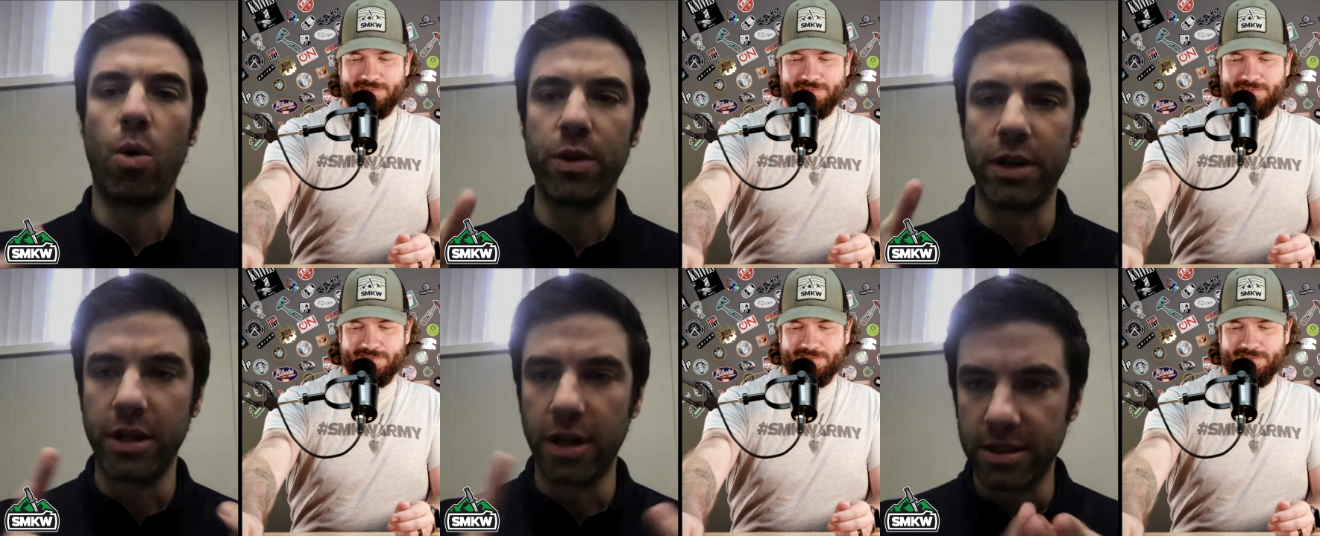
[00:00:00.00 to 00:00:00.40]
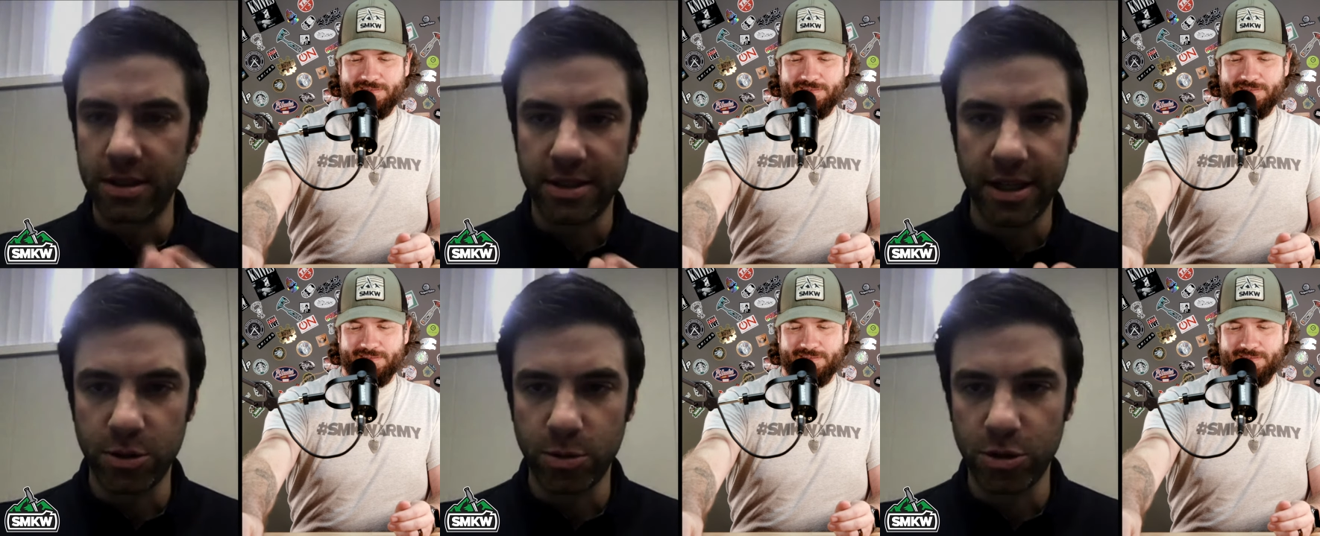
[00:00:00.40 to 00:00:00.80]
Speaker 1: or the gun
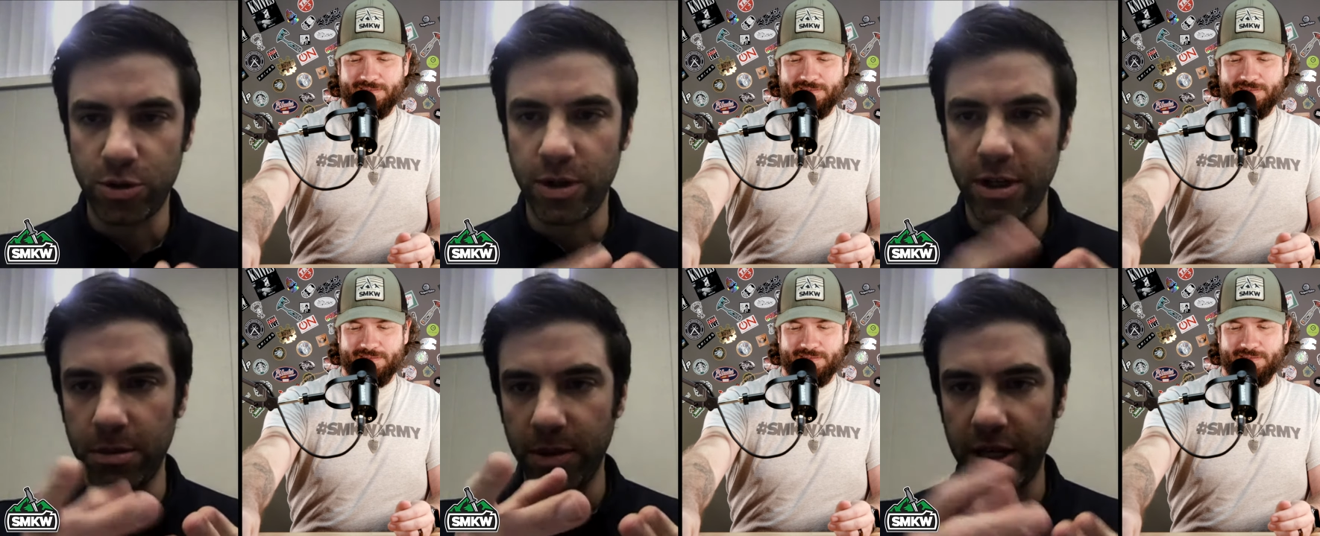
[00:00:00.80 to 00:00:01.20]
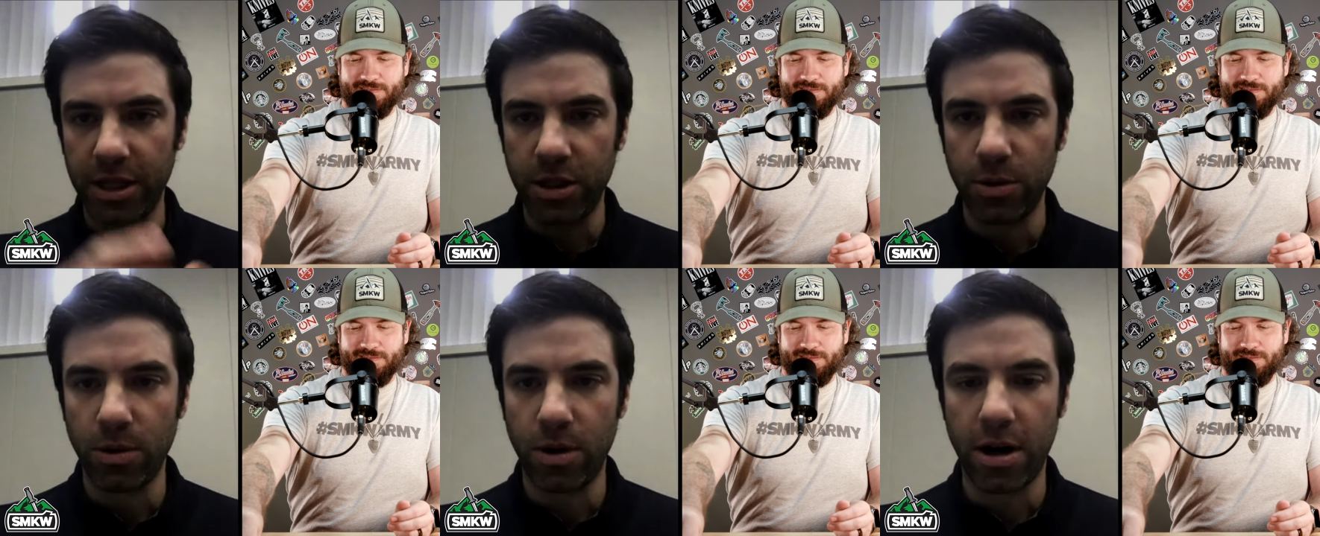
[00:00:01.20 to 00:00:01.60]
sights with tritium,
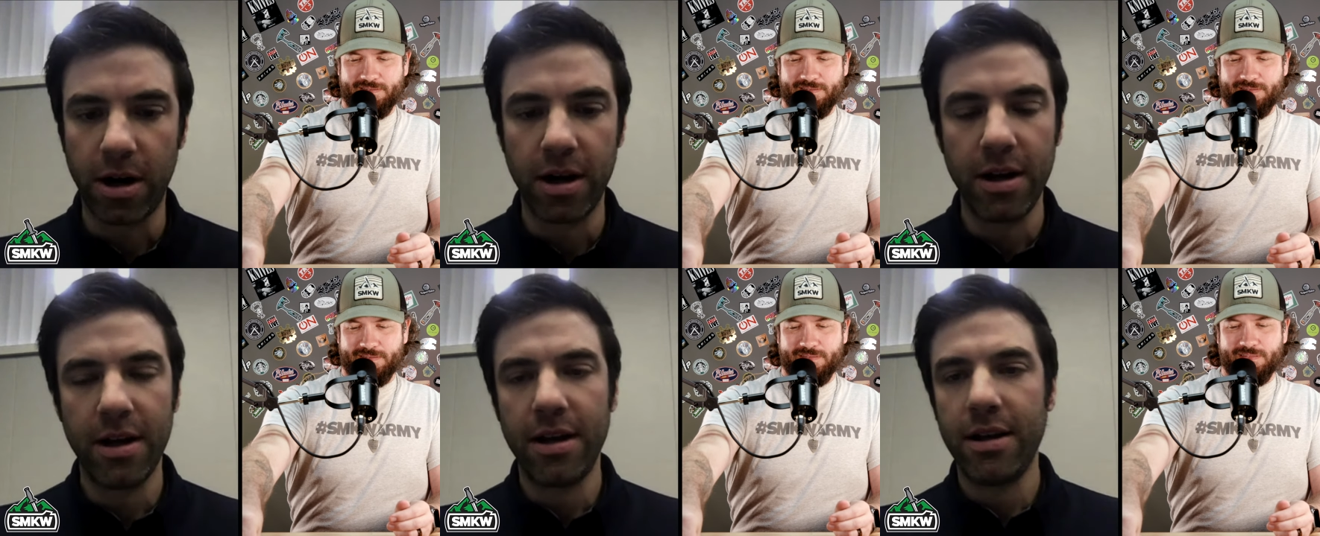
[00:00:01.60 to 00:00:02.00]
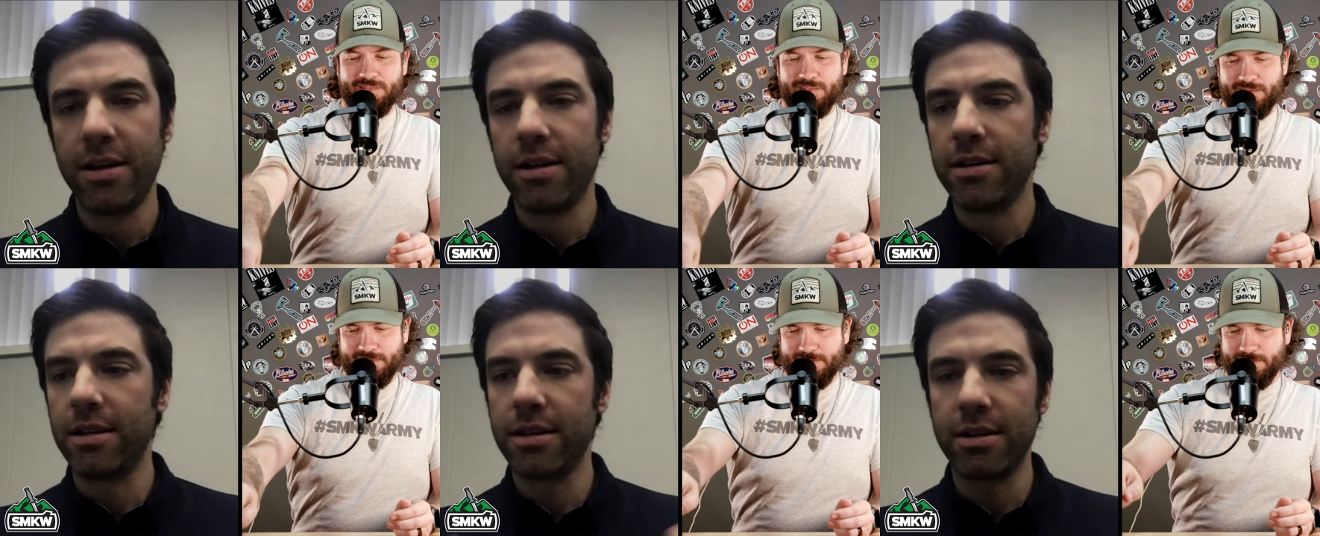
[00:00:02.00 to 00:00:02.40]
like you are.
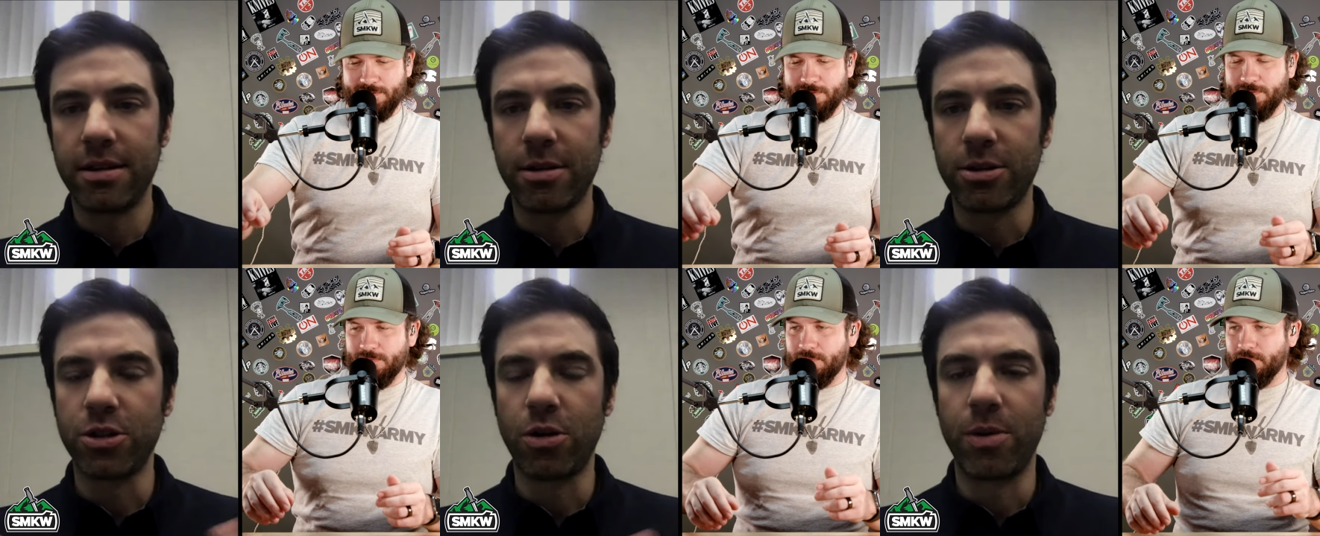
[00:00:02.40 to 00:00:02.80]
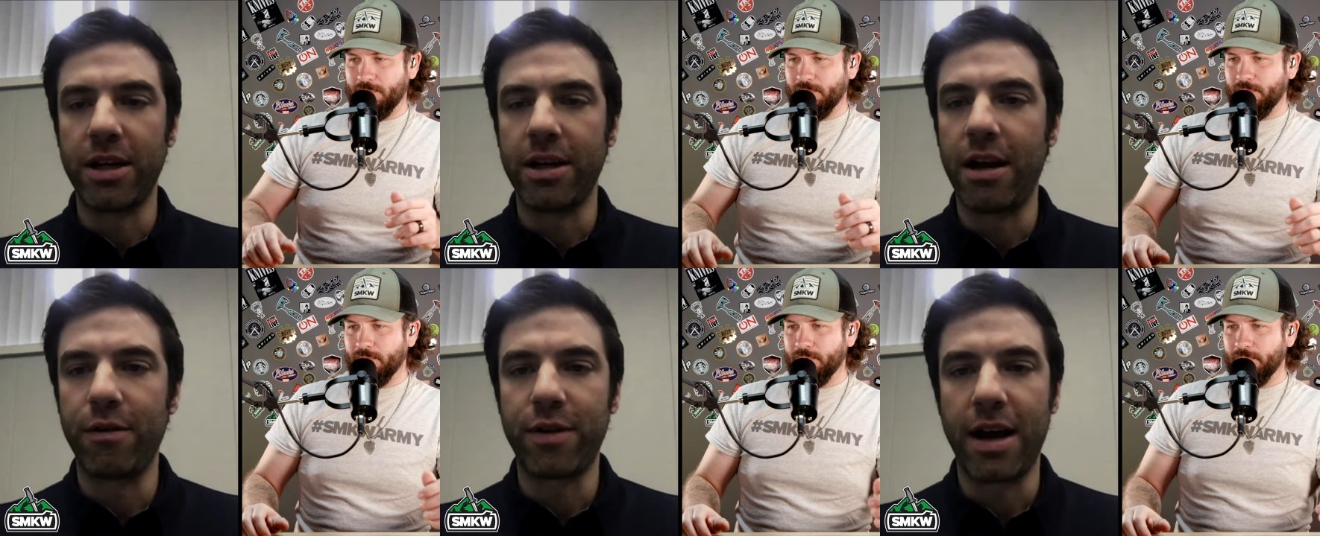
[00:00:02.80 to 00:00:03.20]
There's so
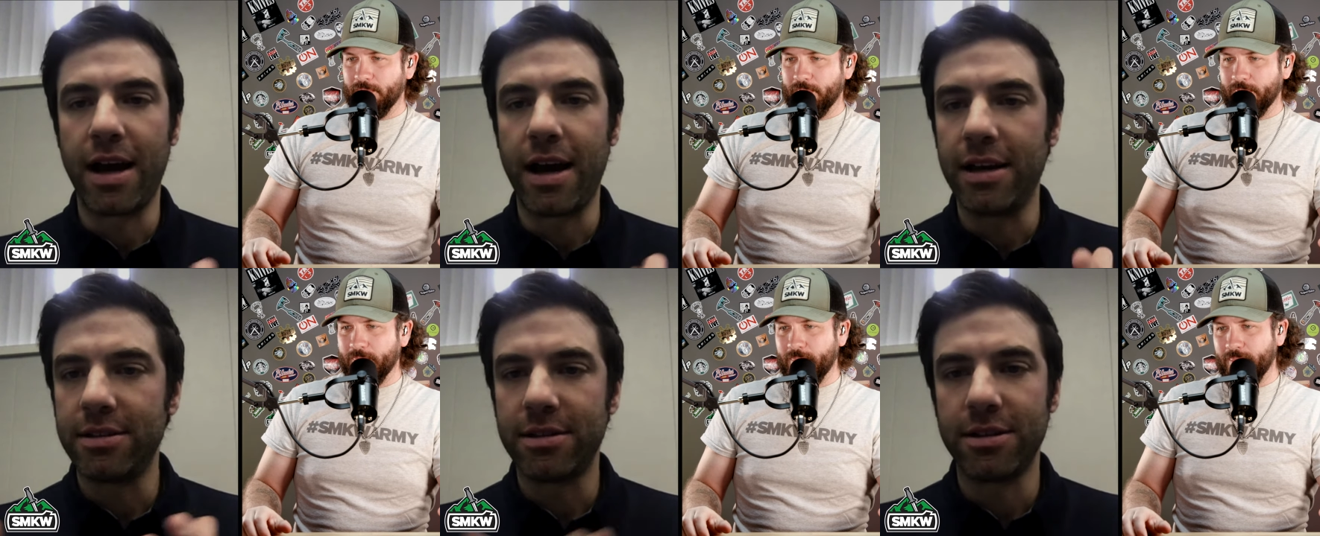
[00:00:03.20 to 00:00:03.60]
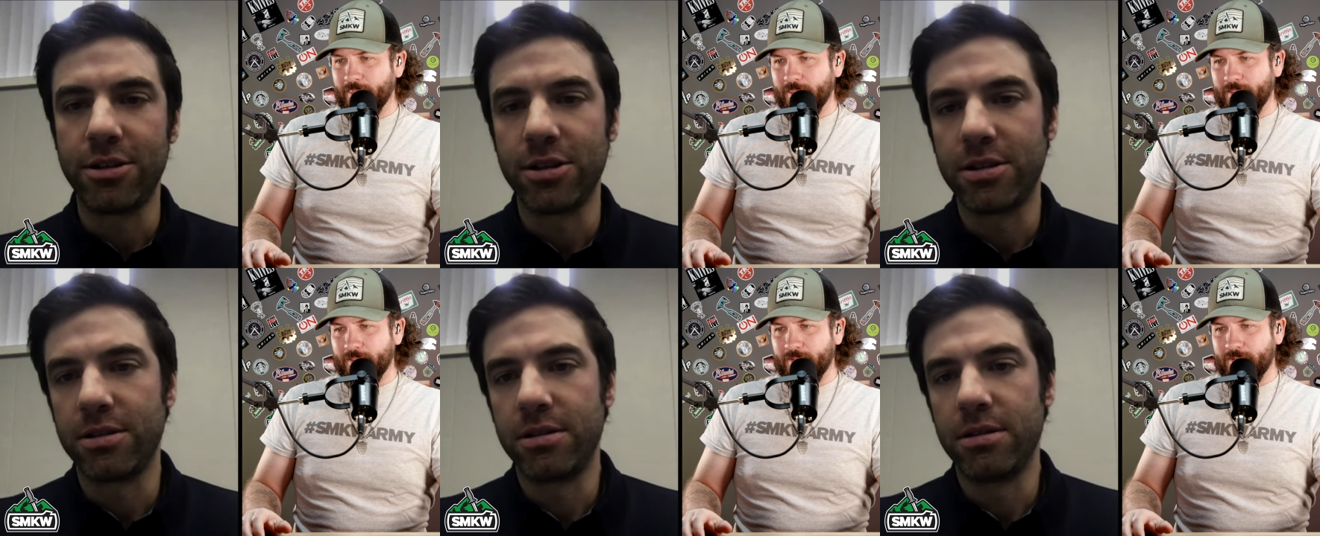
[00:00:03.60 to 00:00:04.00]
many knife guys that
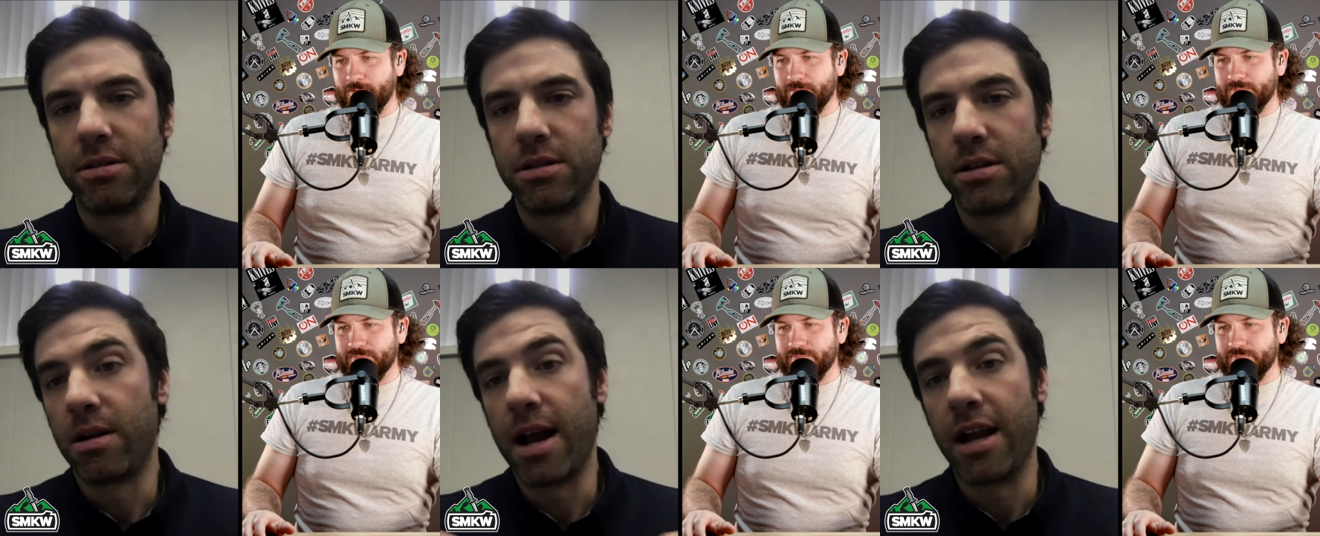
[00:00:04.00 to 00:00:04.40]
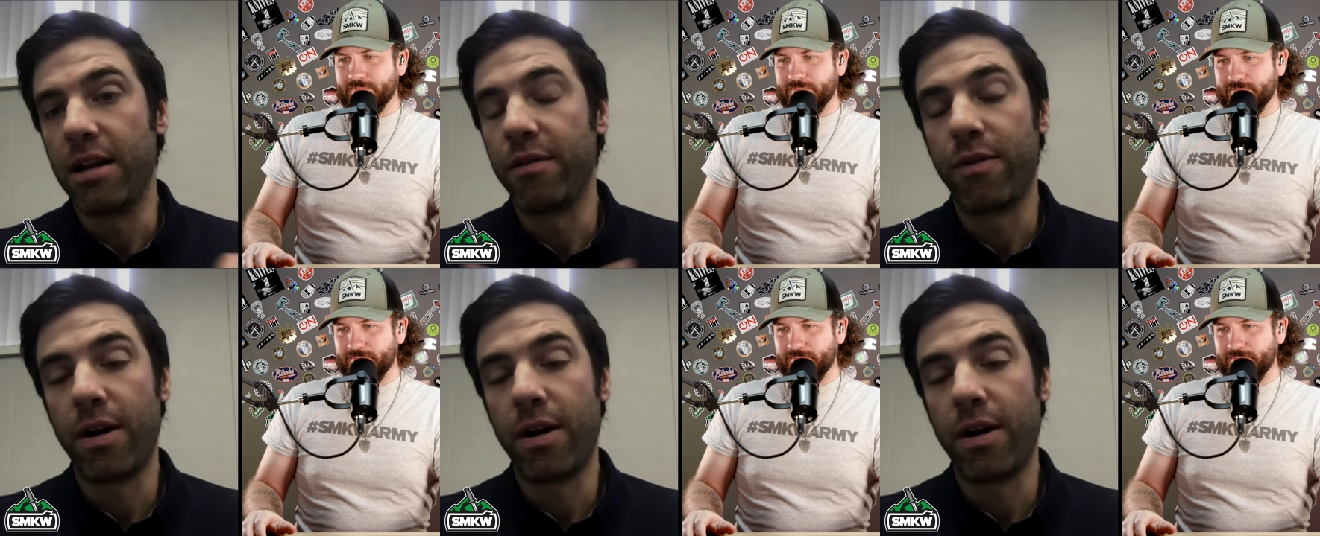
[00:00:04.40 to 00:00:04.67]
just they're not